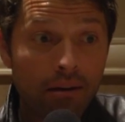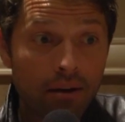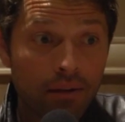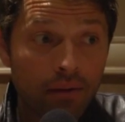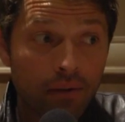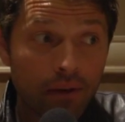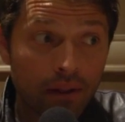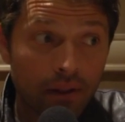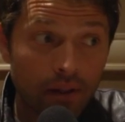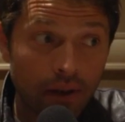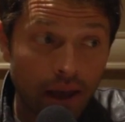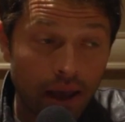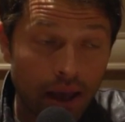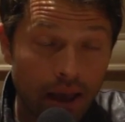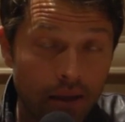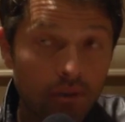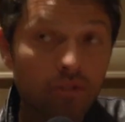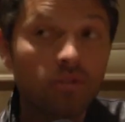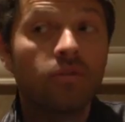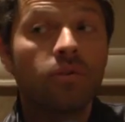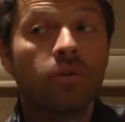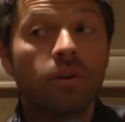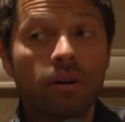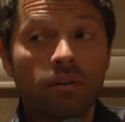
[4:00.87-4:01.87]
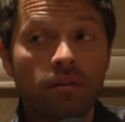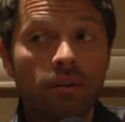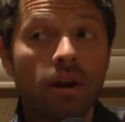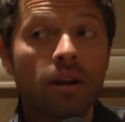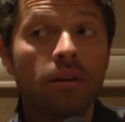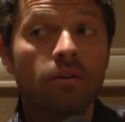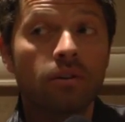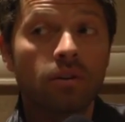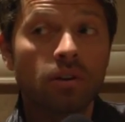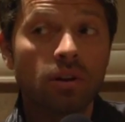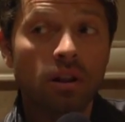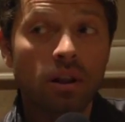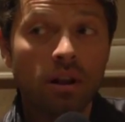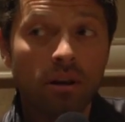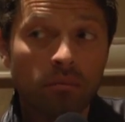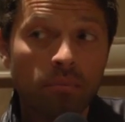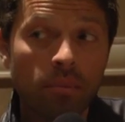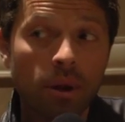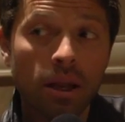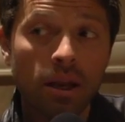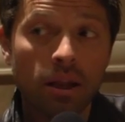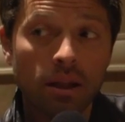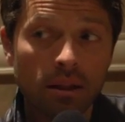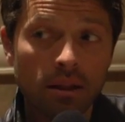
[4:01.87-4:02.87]
in the history of television that have
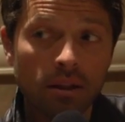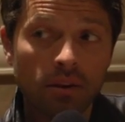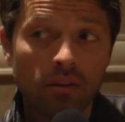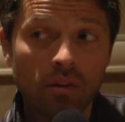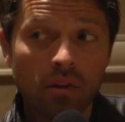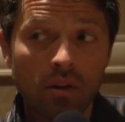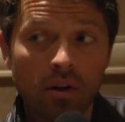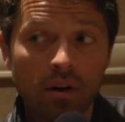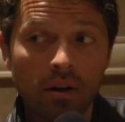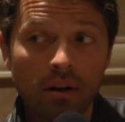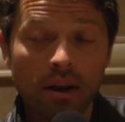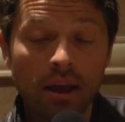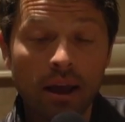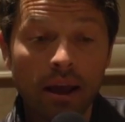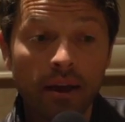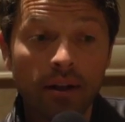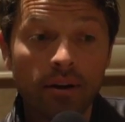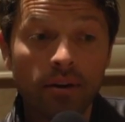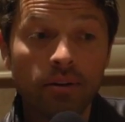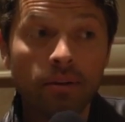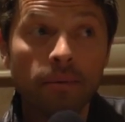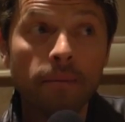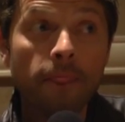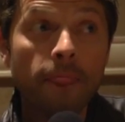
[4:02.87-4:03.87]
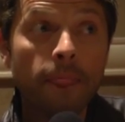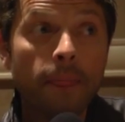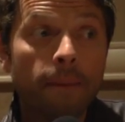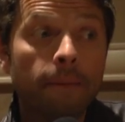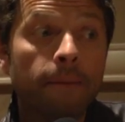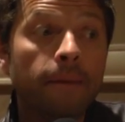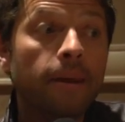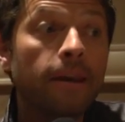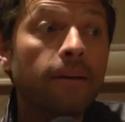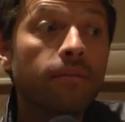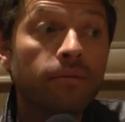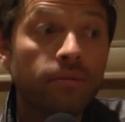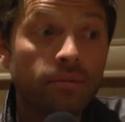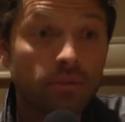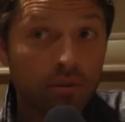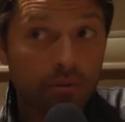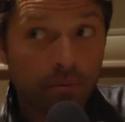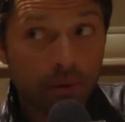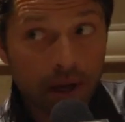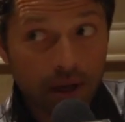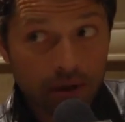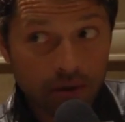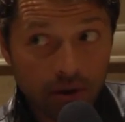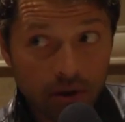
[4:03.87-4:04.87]
made it this long, and if
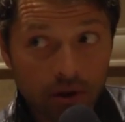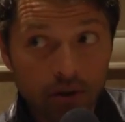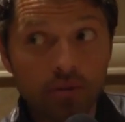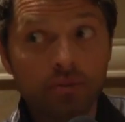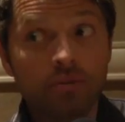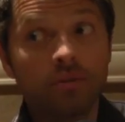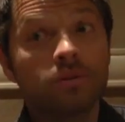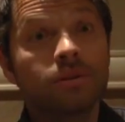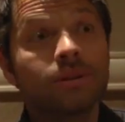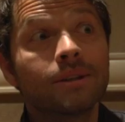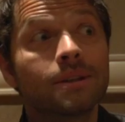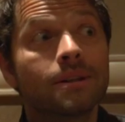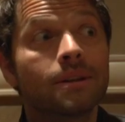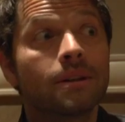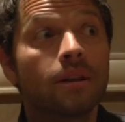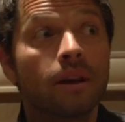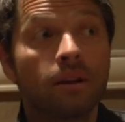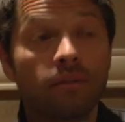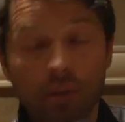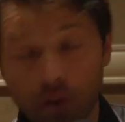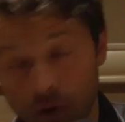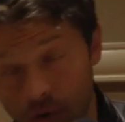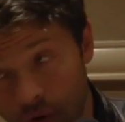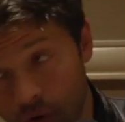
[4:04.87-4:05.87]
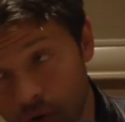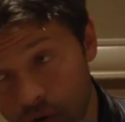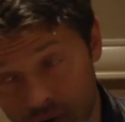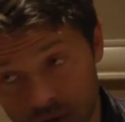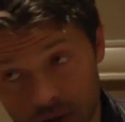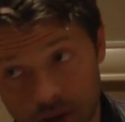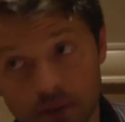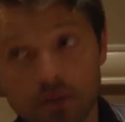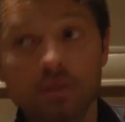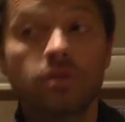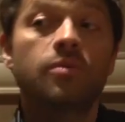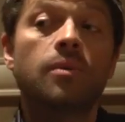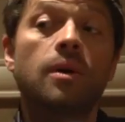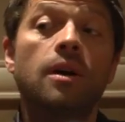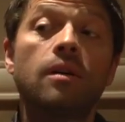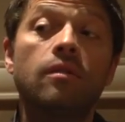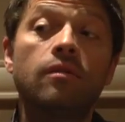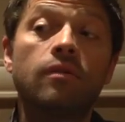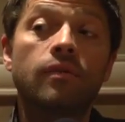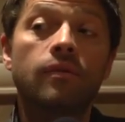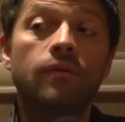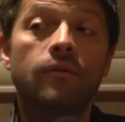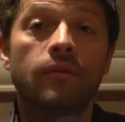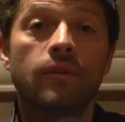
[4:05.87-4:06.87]
Supernatural goes for season 11 or season
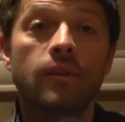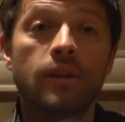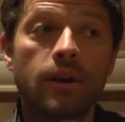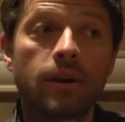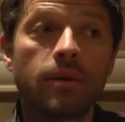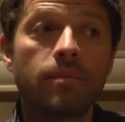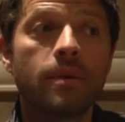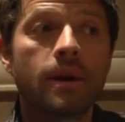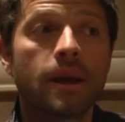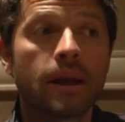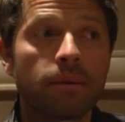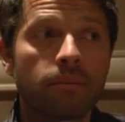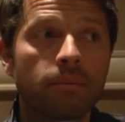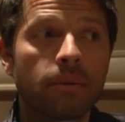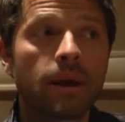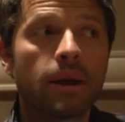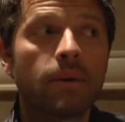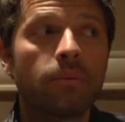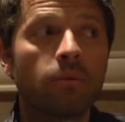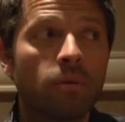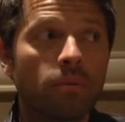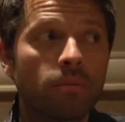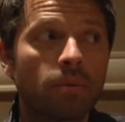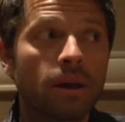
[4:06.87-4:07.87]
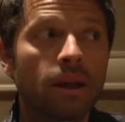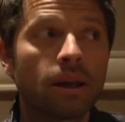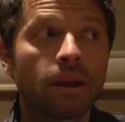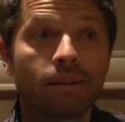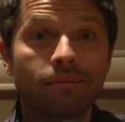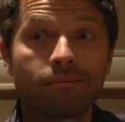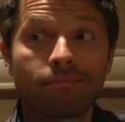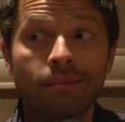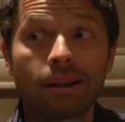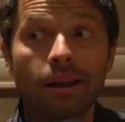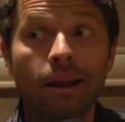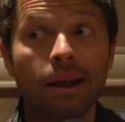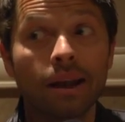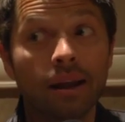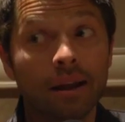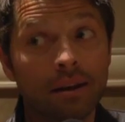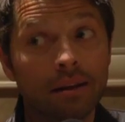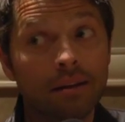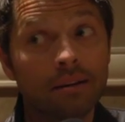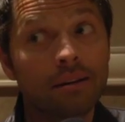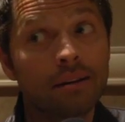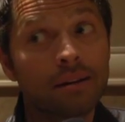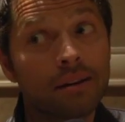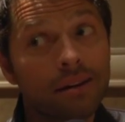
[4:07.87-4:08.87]
12, it will be
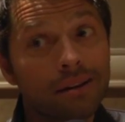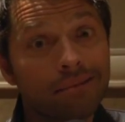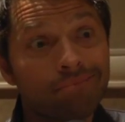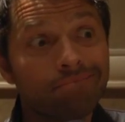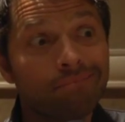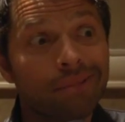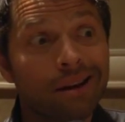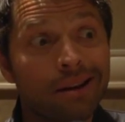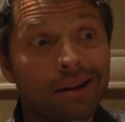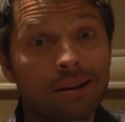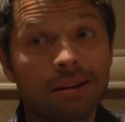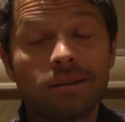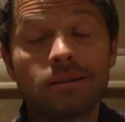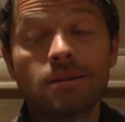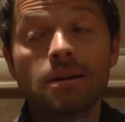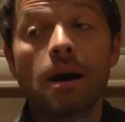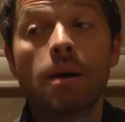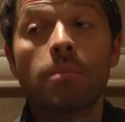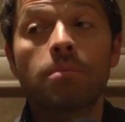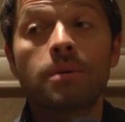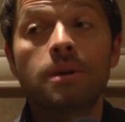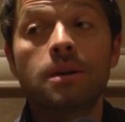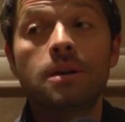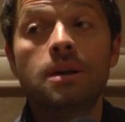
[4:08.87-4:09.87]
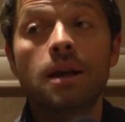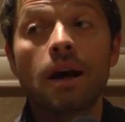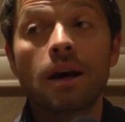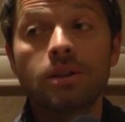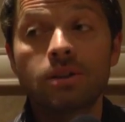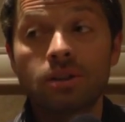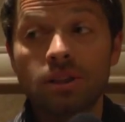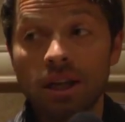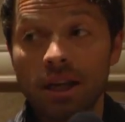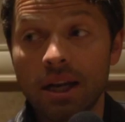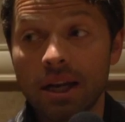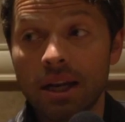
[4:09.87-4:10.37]
like in the top dozen.